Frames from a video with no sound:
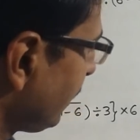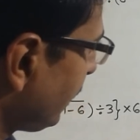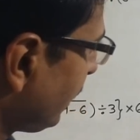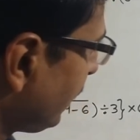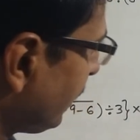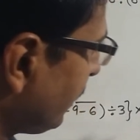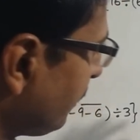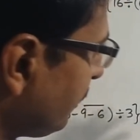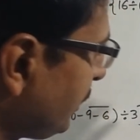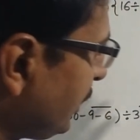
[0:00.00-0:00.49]

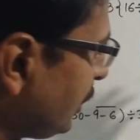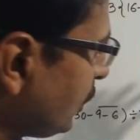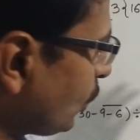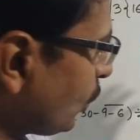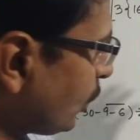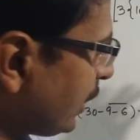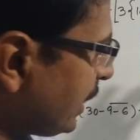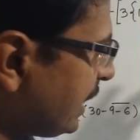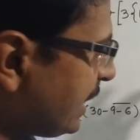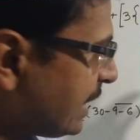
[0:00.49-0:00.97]

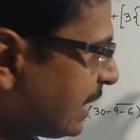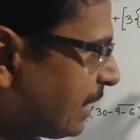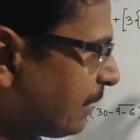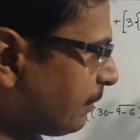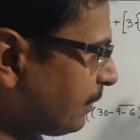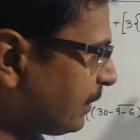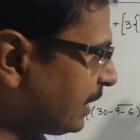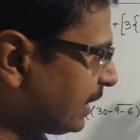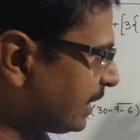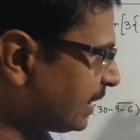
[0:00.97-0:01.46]

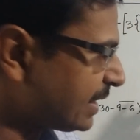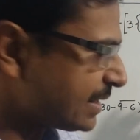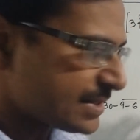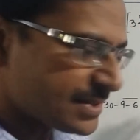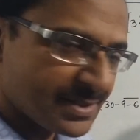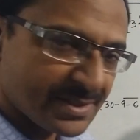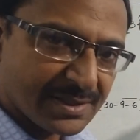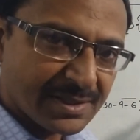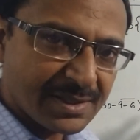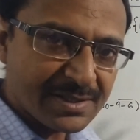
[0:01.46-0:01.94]

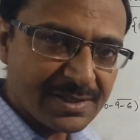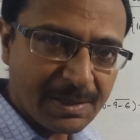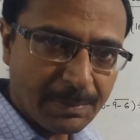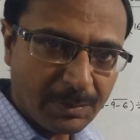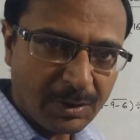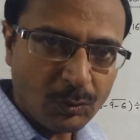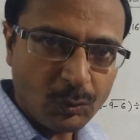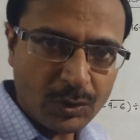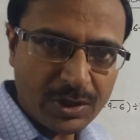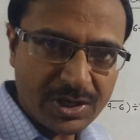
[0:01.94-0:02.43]
BODMAS, this
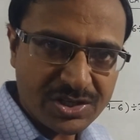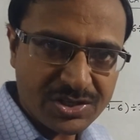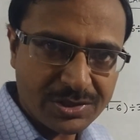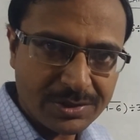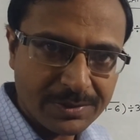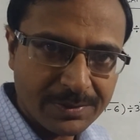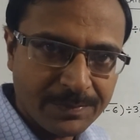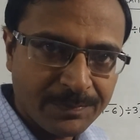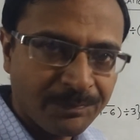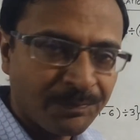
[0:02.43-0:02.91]

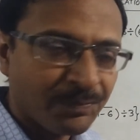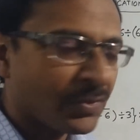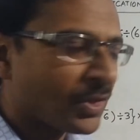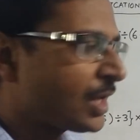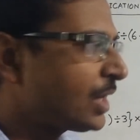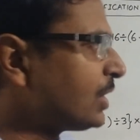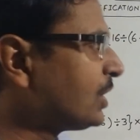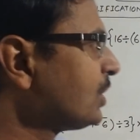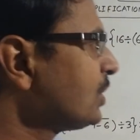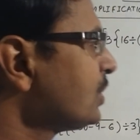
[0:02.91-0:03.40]
abbreviation.
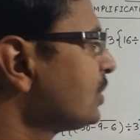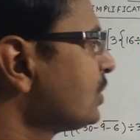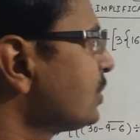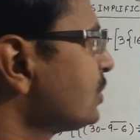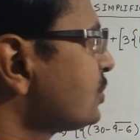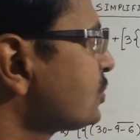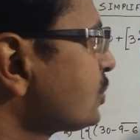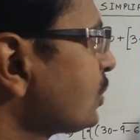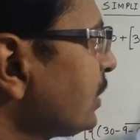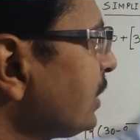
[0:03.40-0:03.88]

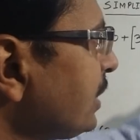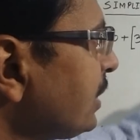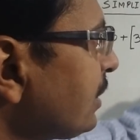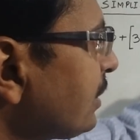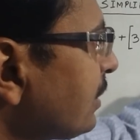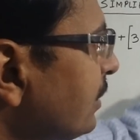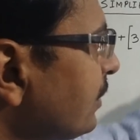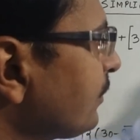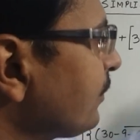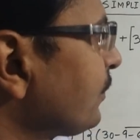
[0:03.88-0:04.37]
So
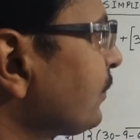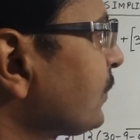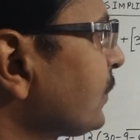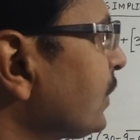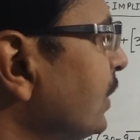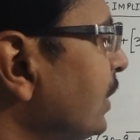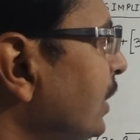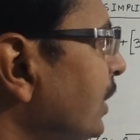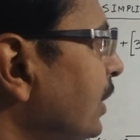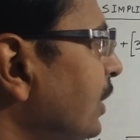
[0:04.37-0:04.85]
here,
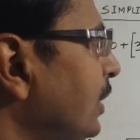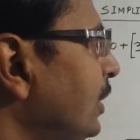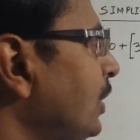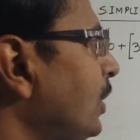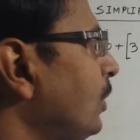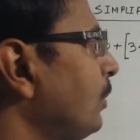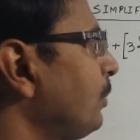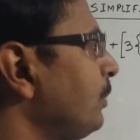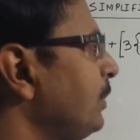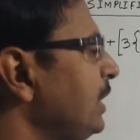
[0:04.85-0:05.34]

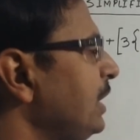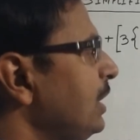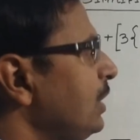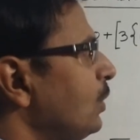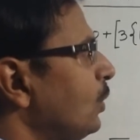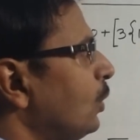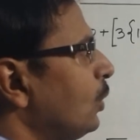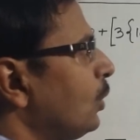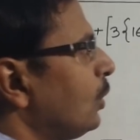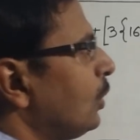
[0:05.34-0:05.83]
now
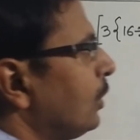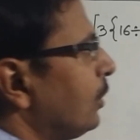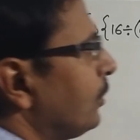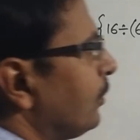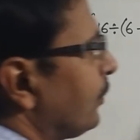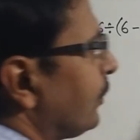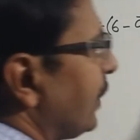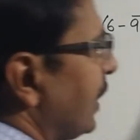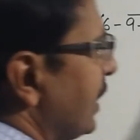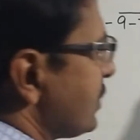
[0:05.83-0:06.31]
BO,
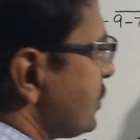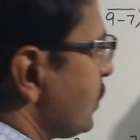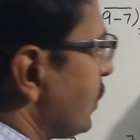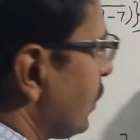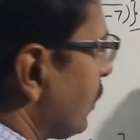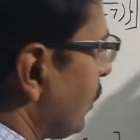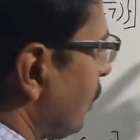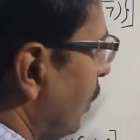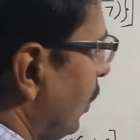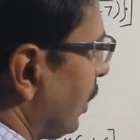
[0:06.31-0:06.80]
as
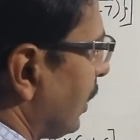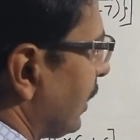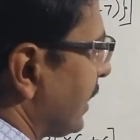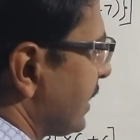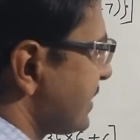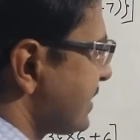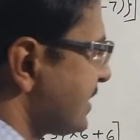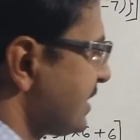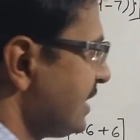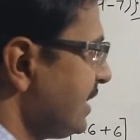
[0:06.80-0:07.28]
you all
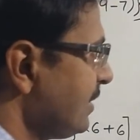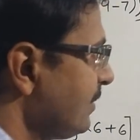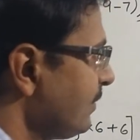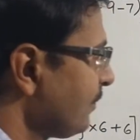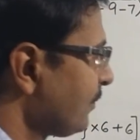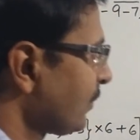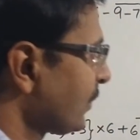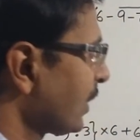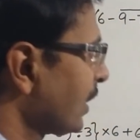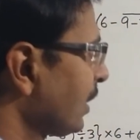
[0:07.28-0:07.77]
can
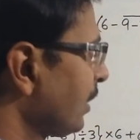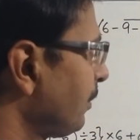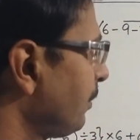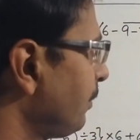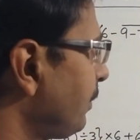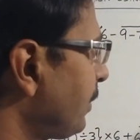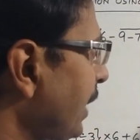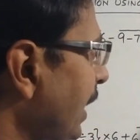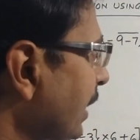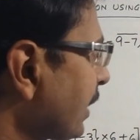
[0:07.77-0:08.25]
see,
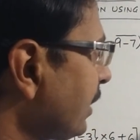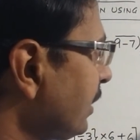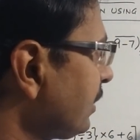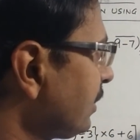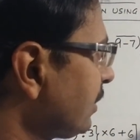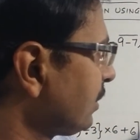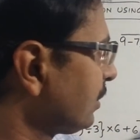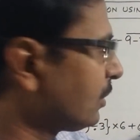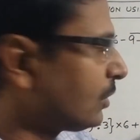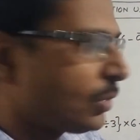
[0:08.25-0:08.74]

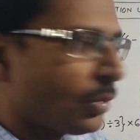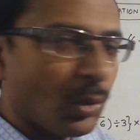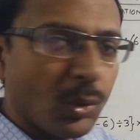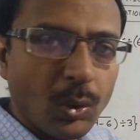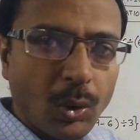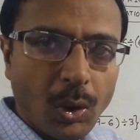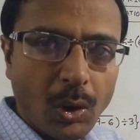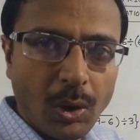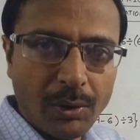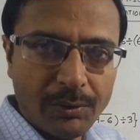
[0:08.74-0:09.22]
bracket
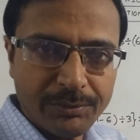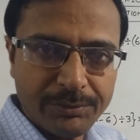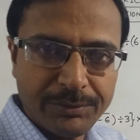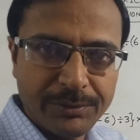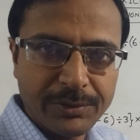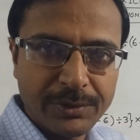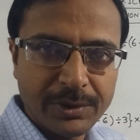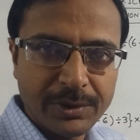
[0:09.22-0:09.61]
of.